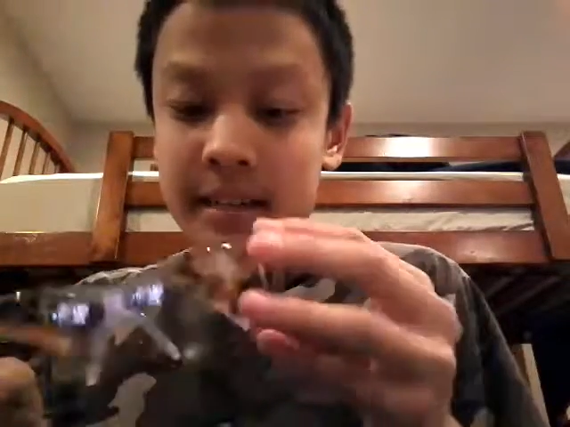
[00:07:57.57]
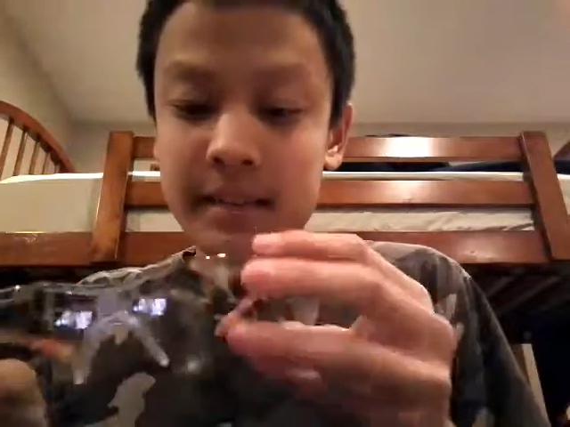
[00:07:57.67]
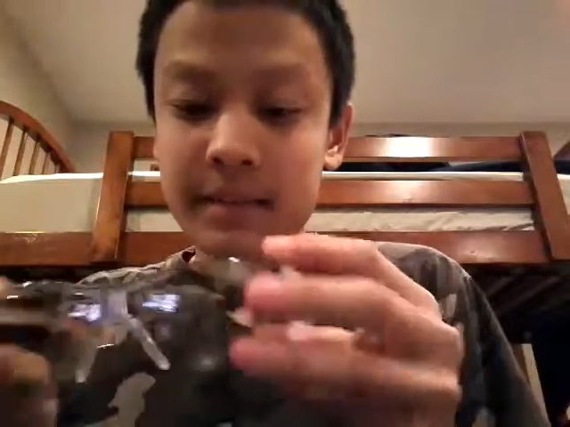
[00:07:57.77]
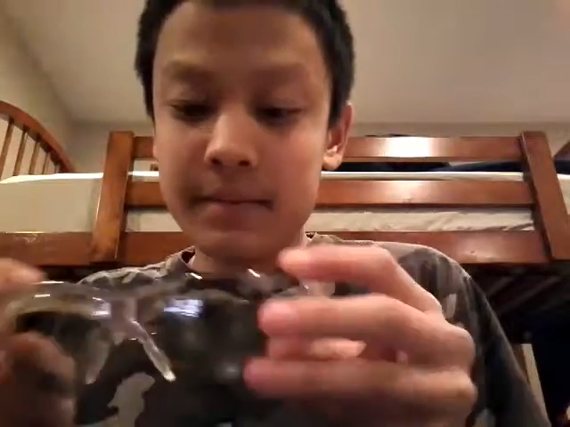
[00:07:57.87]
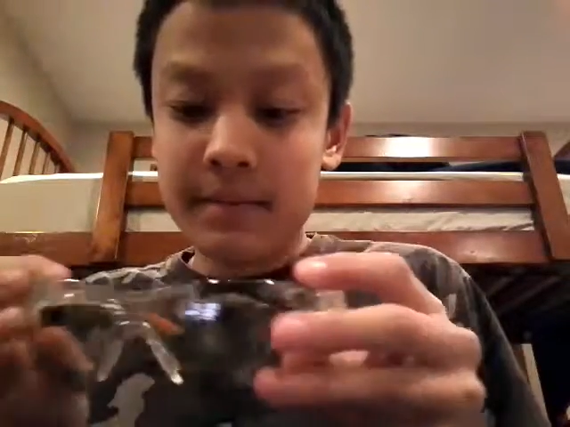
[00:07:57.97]

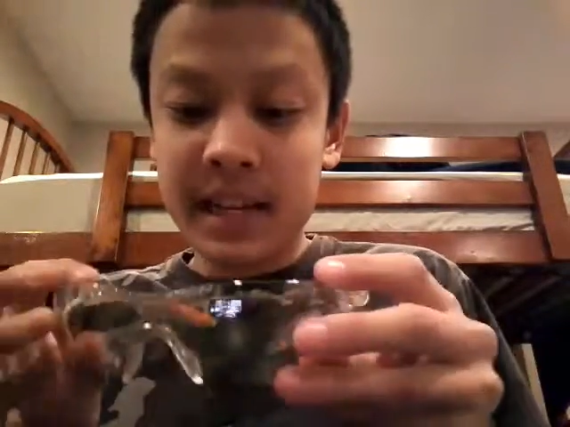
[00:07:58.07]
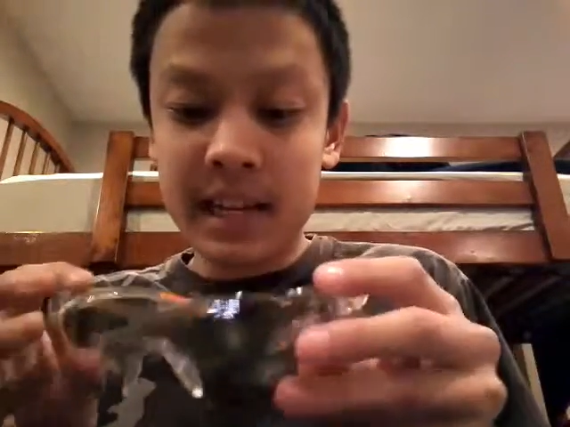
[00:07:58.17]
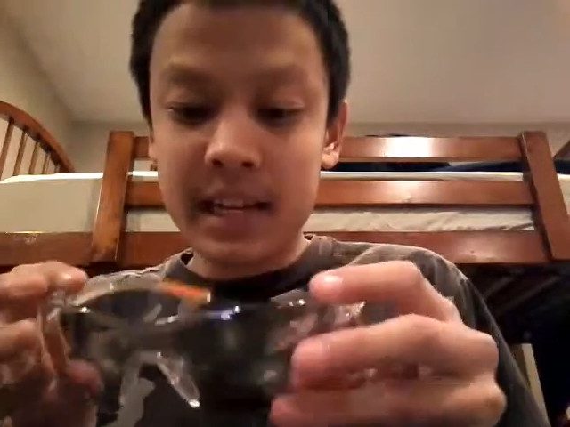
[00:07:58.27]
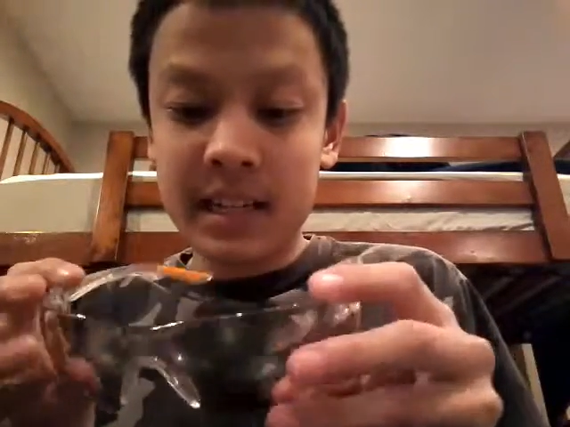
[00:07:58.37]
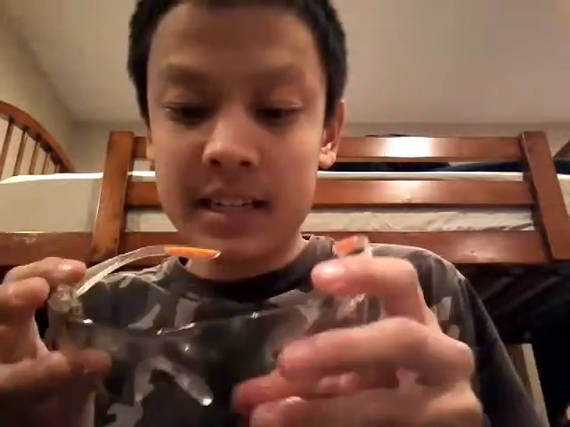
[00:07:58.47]

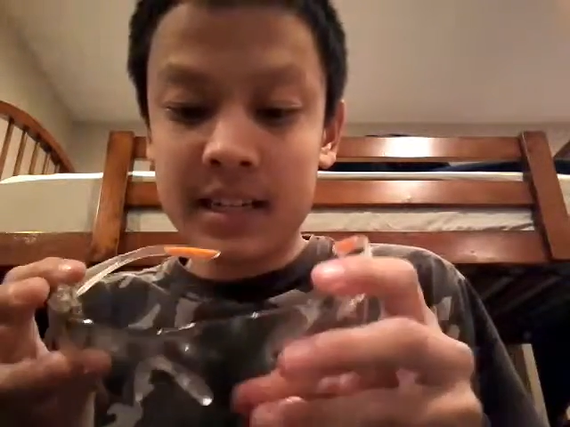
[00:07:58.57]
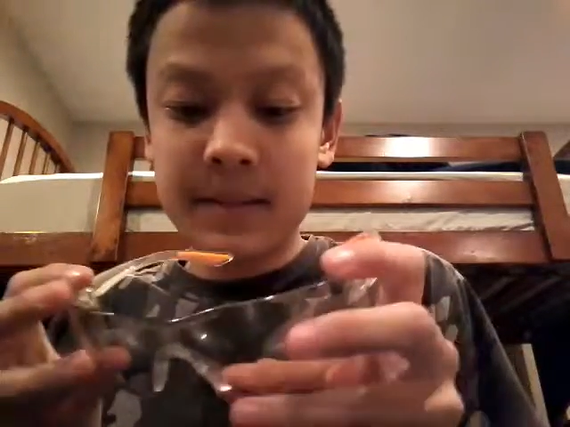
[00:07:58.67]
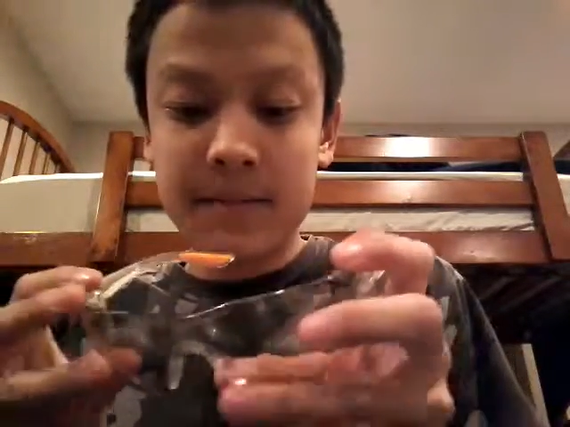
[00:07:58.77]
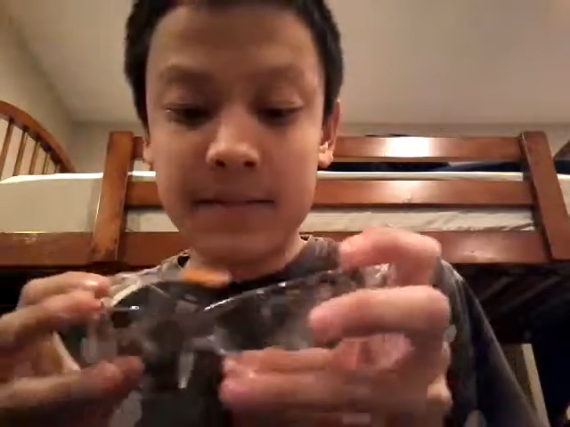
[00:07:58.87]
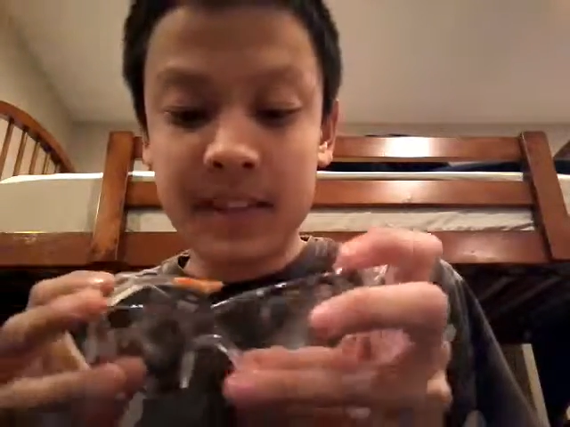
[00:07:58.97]
because
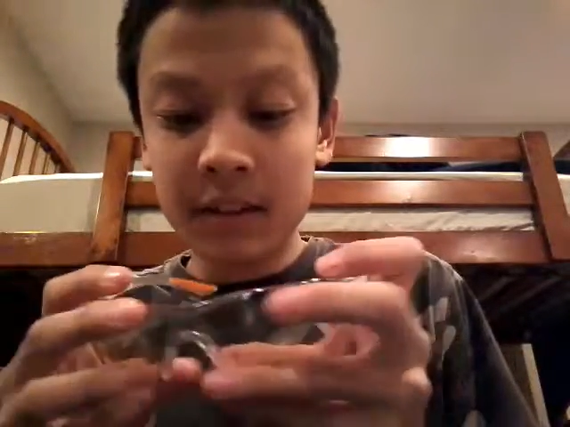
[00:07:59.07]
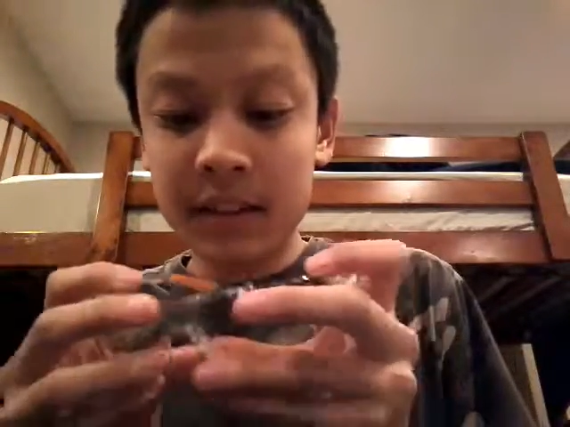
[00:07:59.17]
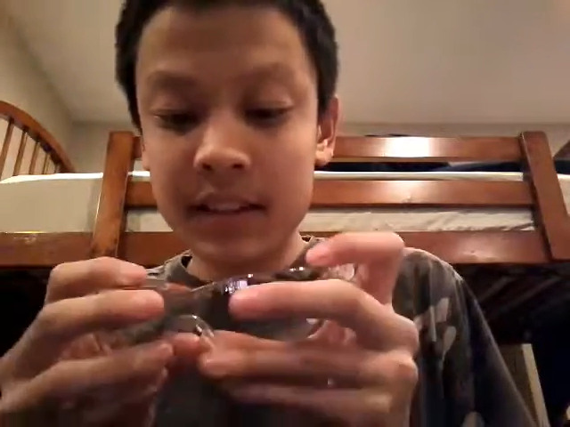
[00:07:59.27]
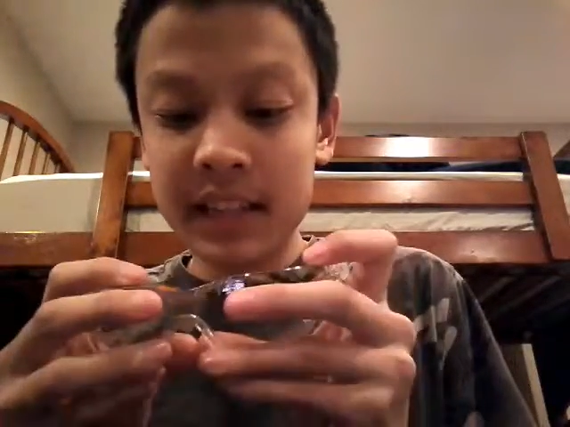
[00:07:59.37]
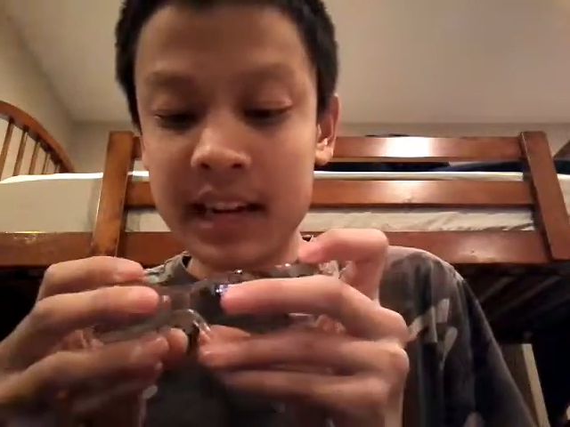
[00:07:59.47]
the only thing that
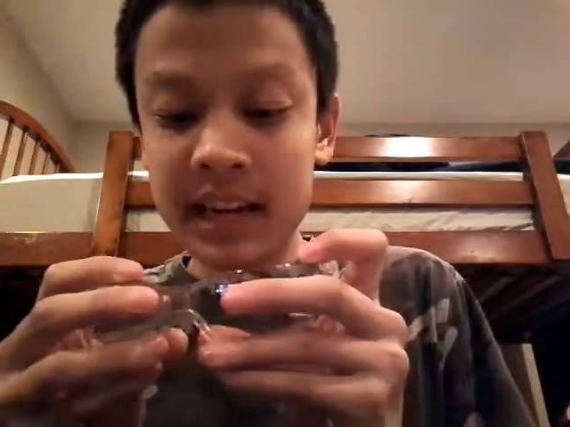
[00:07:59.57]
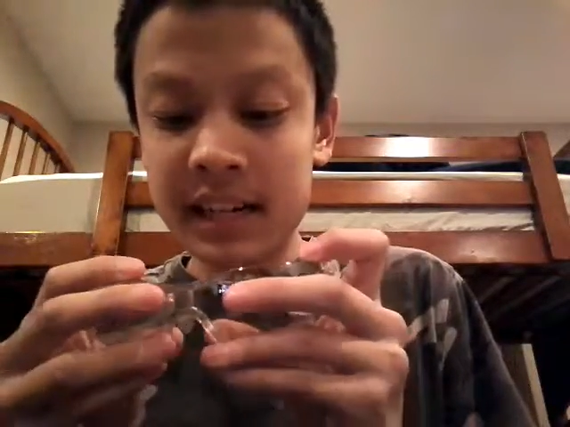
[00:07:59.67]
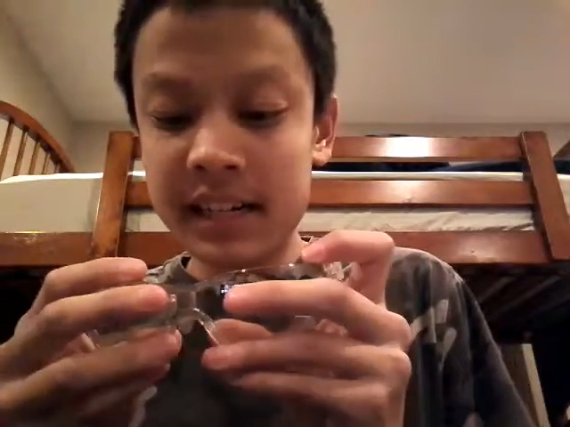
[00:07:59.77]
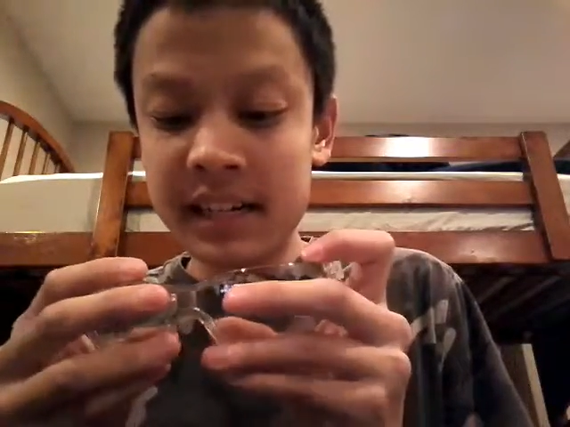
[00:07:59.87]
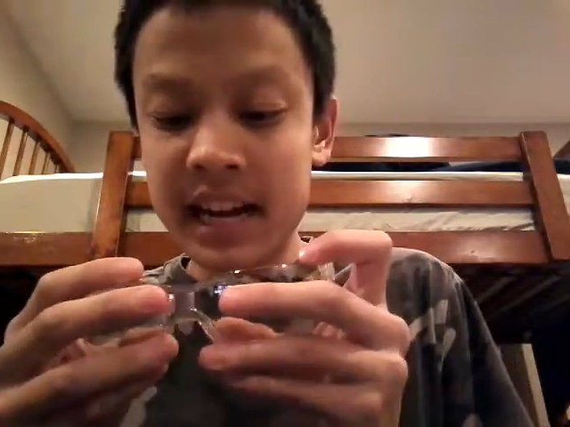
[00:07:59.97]
knocked it
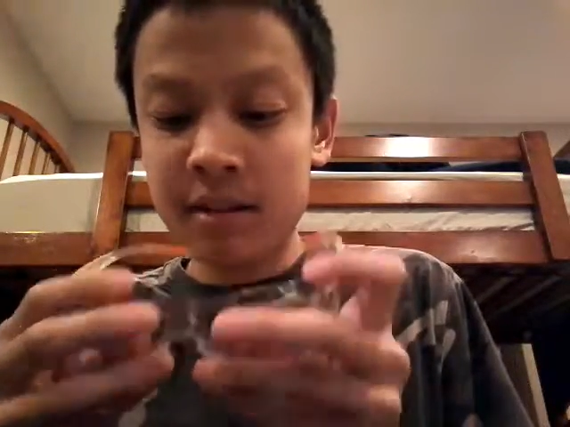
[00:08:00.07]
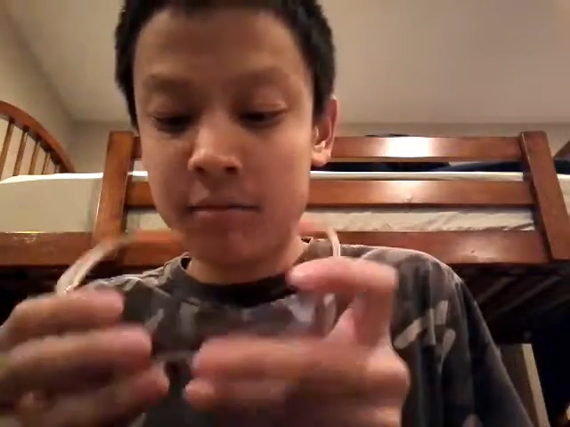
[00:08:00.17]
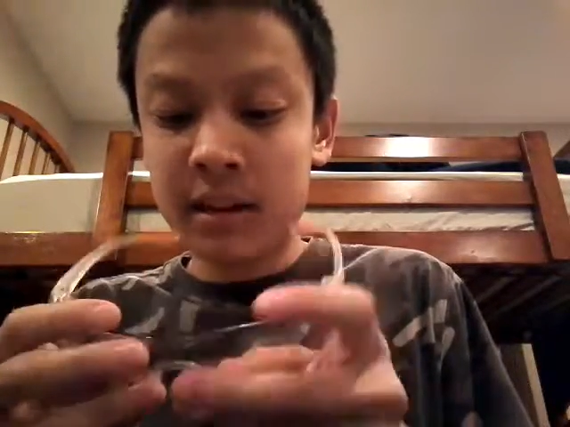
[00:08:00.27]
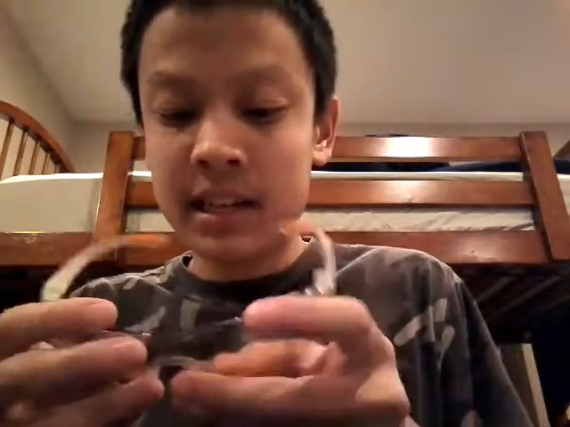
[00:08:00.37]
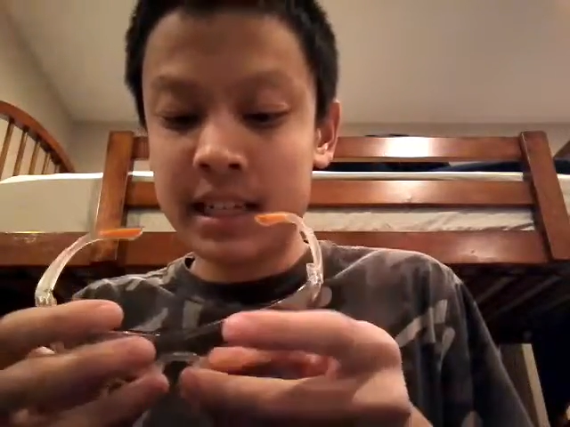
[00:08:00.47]
down was
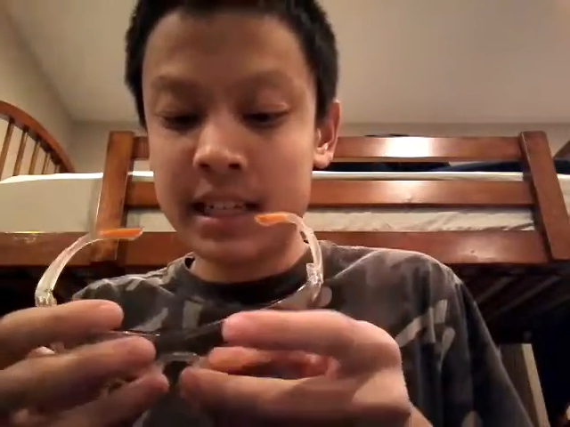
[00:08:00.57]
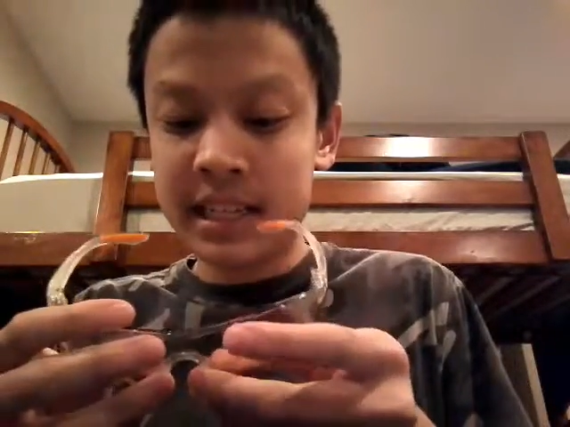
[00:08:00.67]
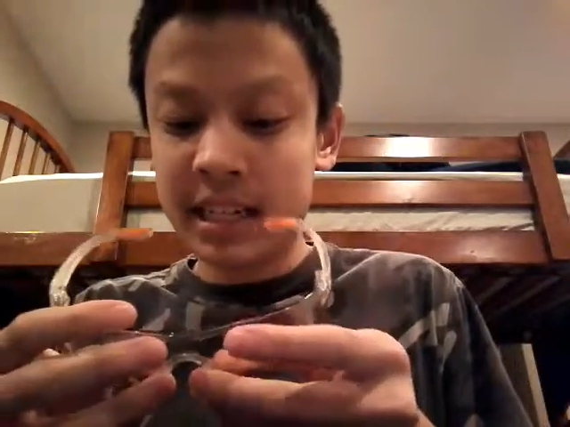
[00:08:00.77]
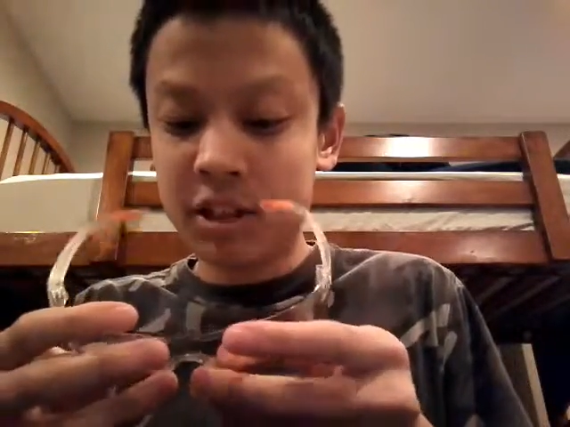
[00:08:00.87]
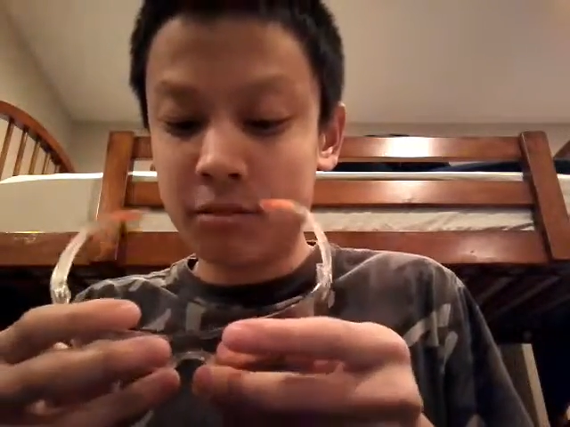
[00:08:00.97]
it's not so
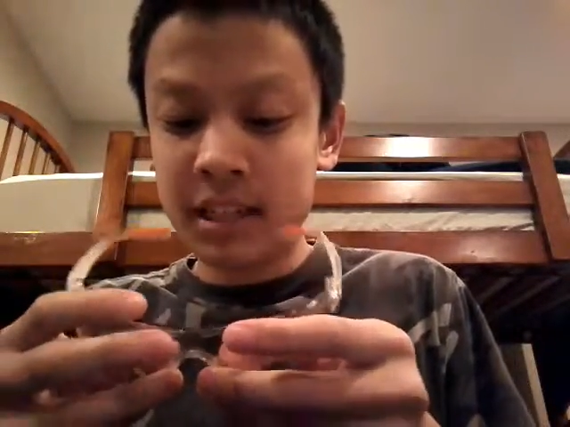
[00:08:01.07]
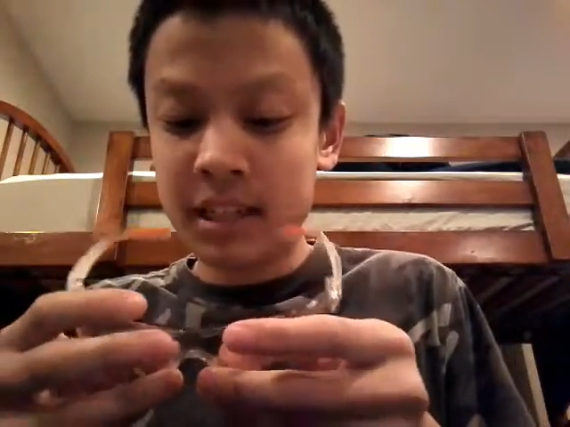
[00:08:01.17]
easy to clean.